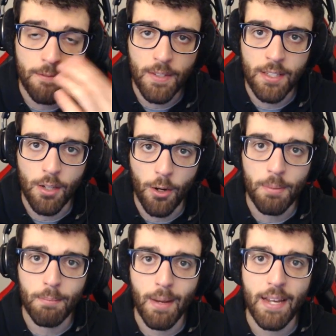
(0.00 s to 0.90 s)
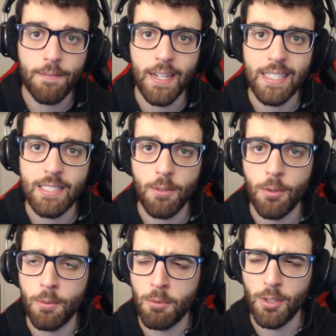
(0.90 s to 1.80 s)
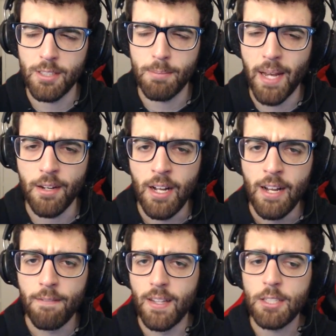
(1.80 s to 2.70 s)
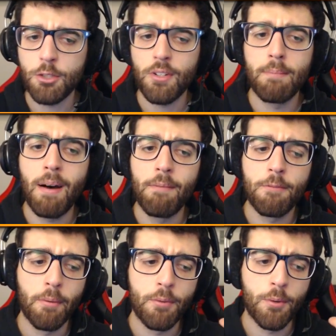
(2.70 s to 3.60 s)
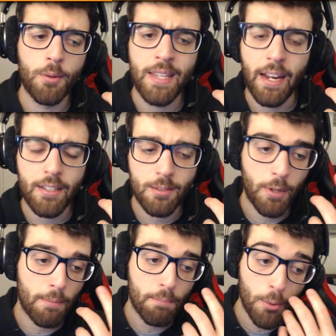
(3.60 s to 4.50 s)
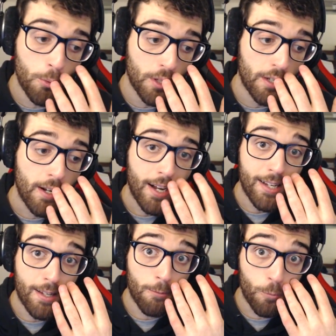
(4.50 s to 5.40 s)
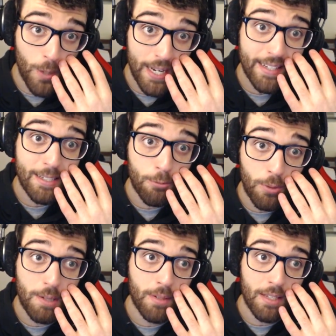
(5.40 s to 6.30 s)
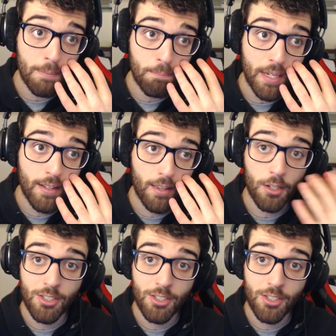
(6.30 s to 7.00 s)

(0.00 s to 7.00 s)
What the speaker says: in the open beta phase, or closed beta, for literally a month before Nexon went and pulled it. A really big loss to